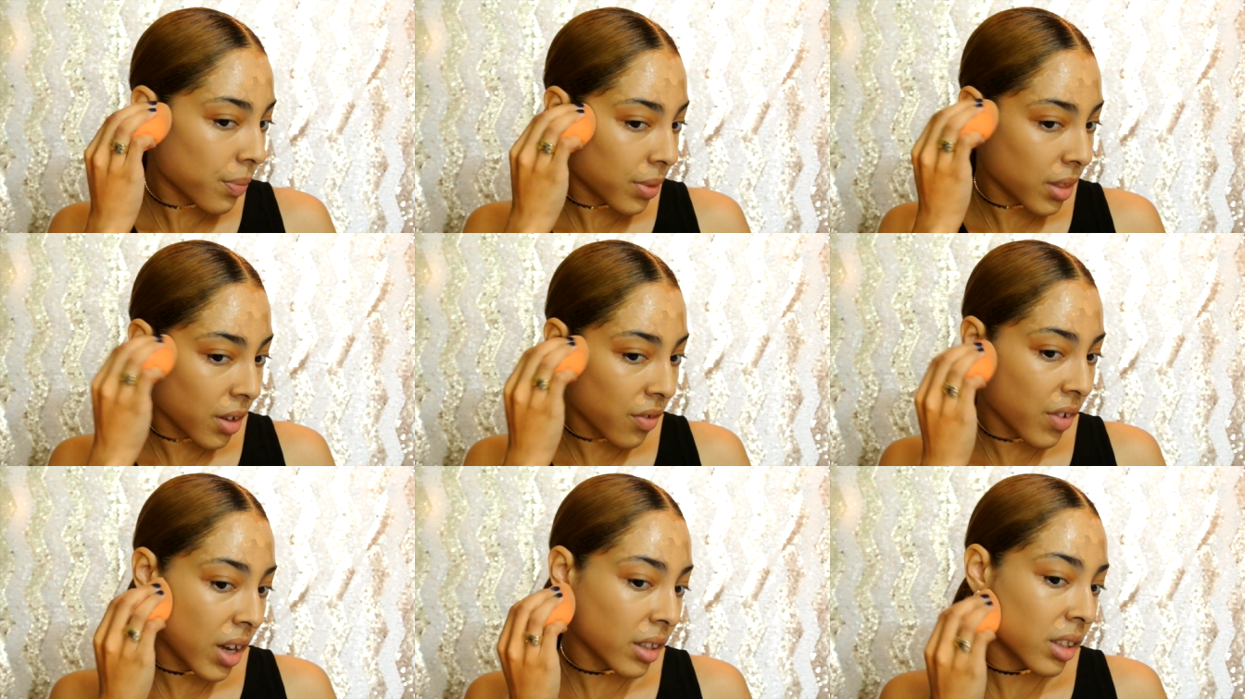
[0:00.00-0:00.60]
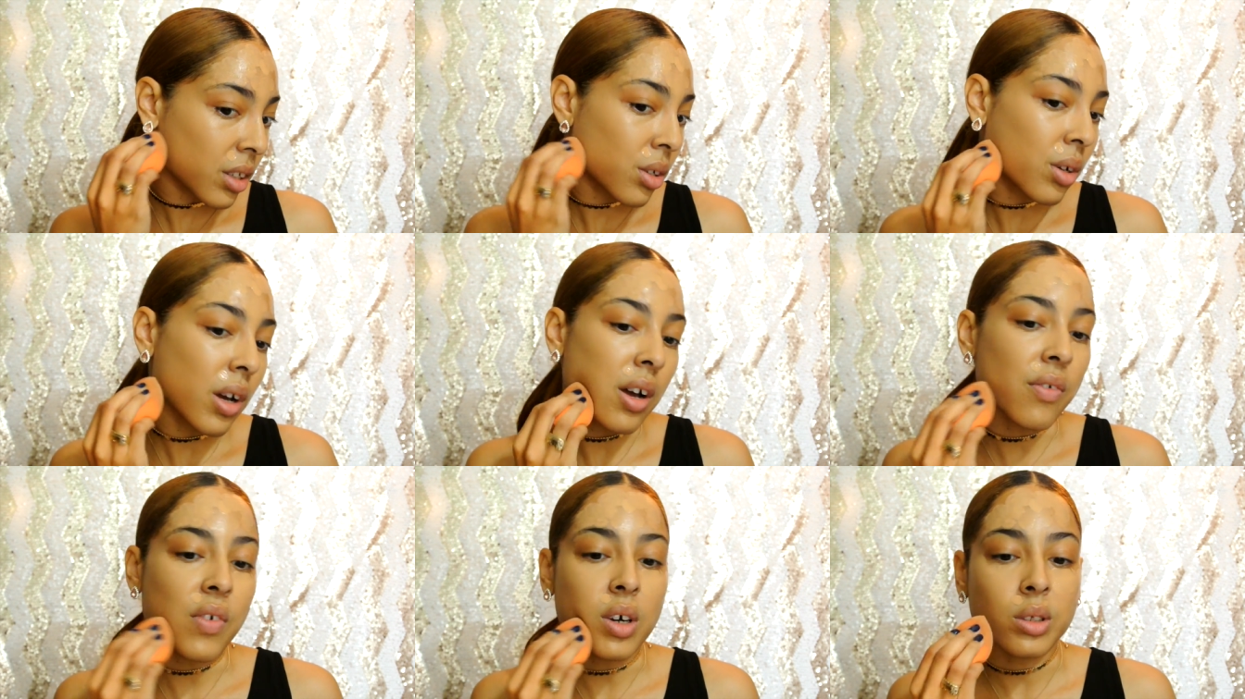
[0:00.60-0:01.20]
the fact that you
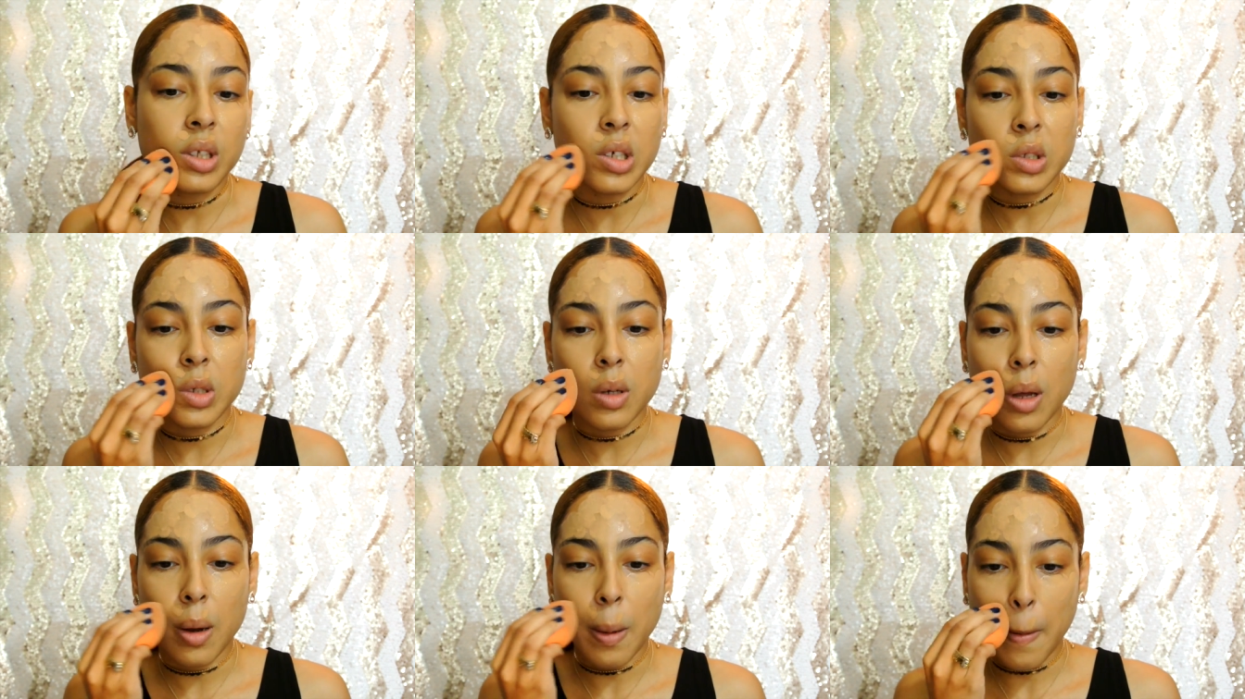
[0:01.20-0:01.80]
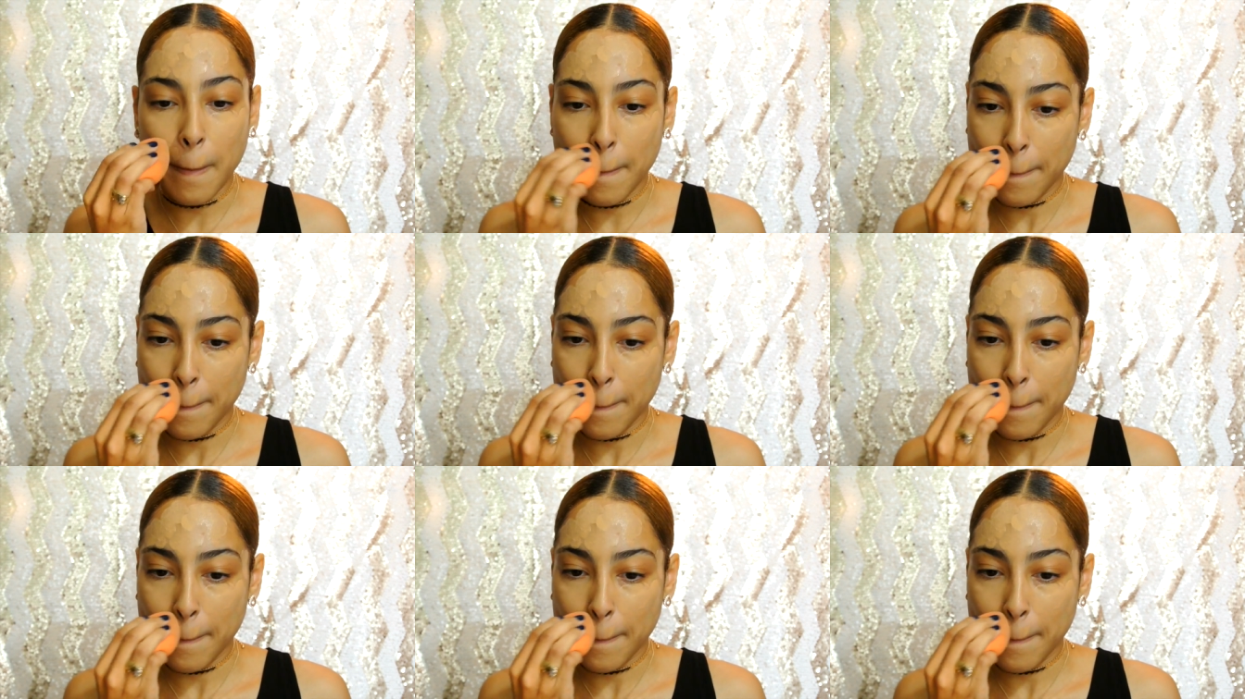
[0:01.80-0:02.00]
have foundation on,